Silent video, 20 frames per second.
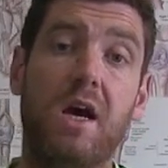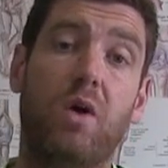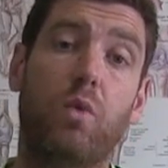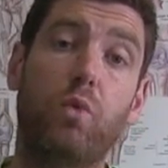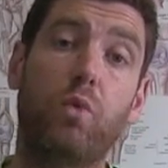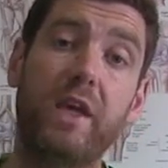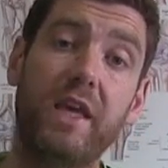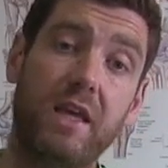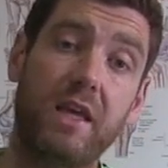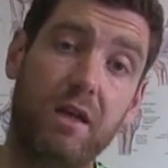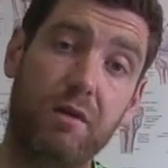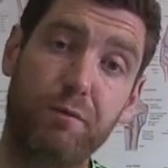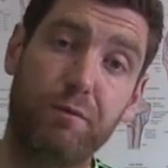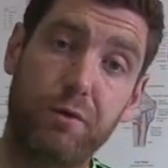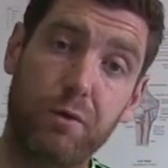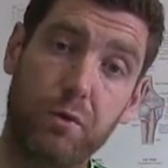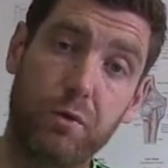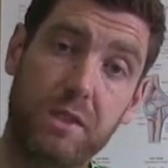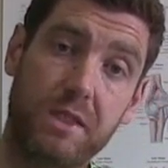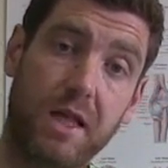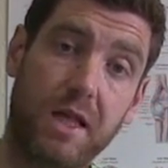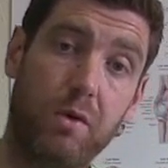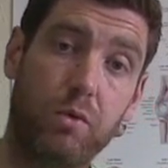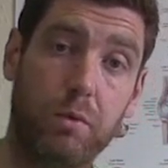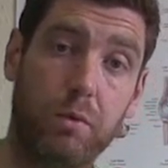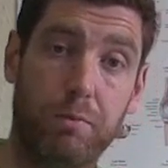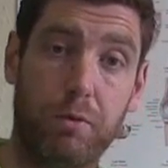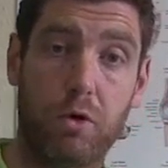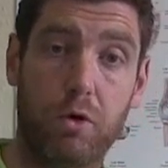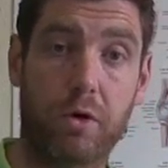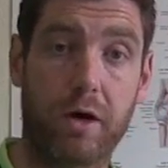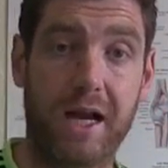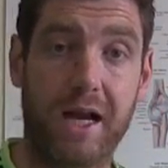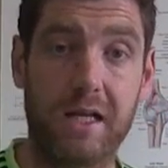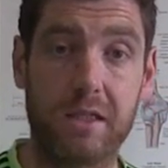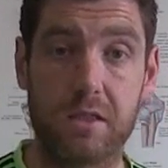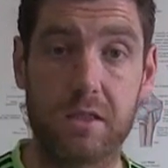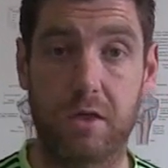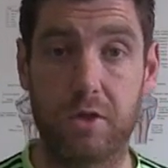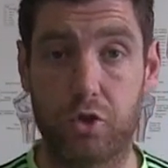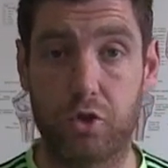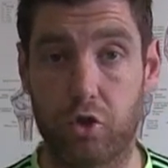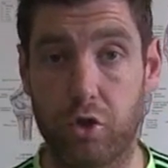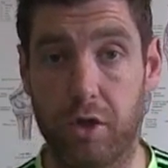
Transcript: and we can influence that with both our hands-on